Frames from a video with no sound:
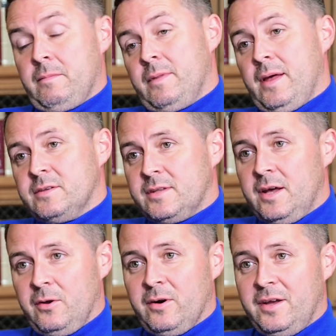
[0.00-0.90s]
hence they're
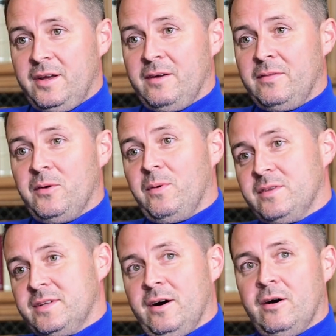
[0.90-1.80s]
not here. The
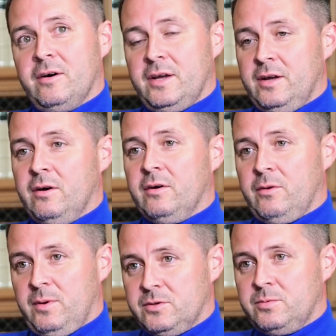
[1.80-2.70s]
ones that are here are the ones